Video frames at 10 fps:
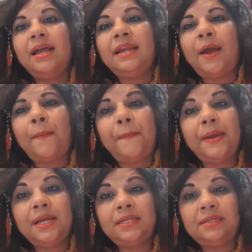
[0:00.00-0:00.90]
Now,
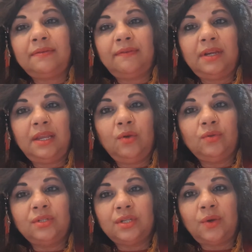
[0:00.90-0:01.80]
Persephone
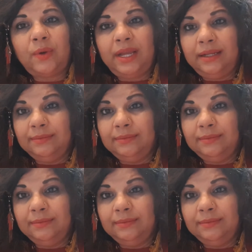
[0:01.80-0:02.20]
also,